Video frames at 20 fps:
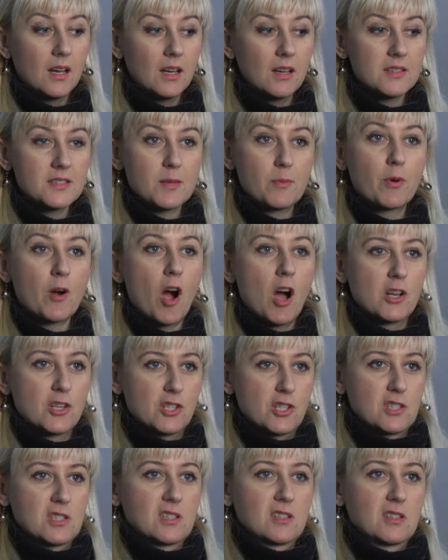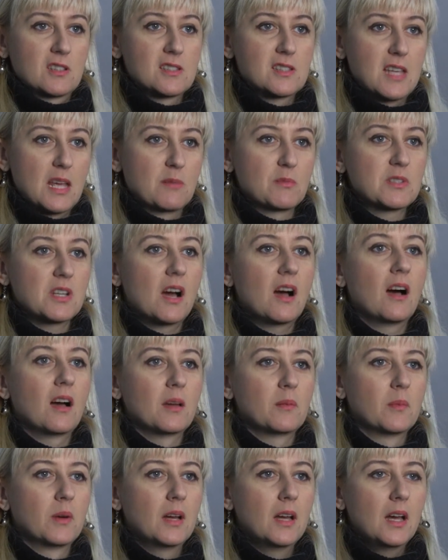subconscious at the same
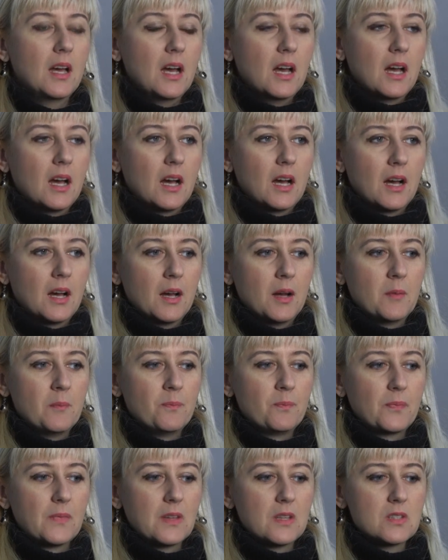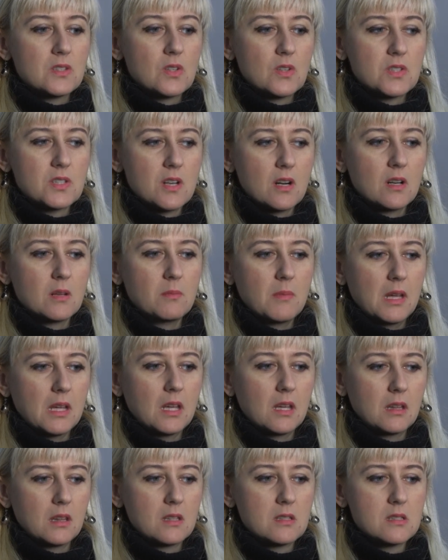time. Um, so I started
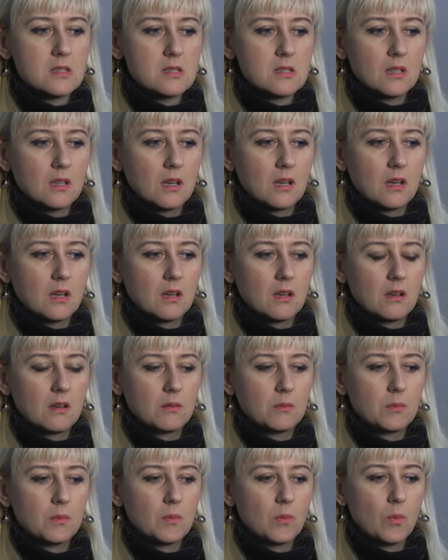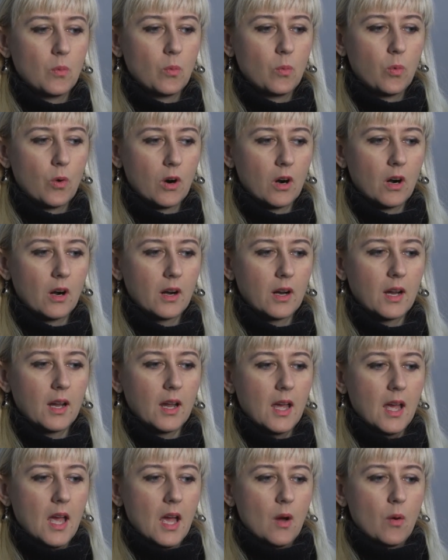making this uh, work
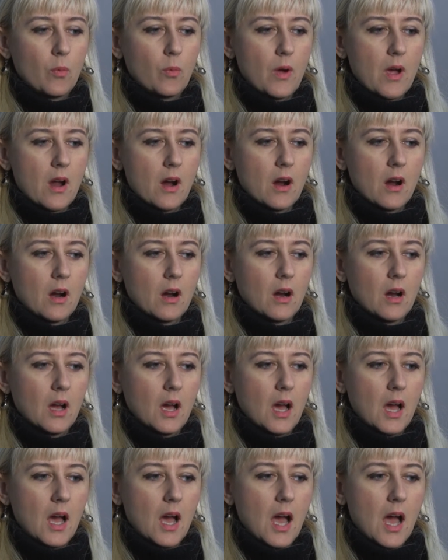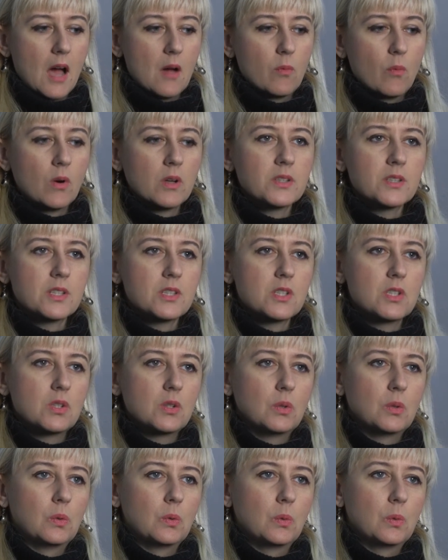where I wanted
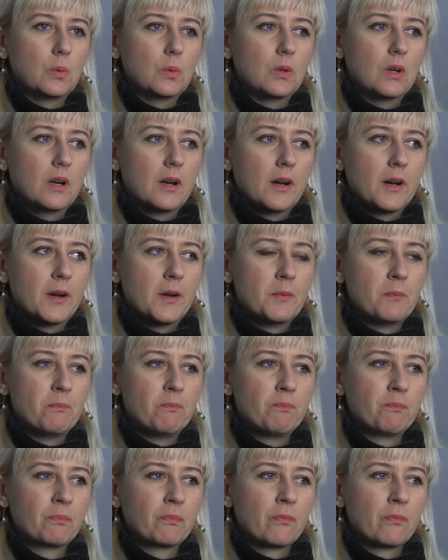to um,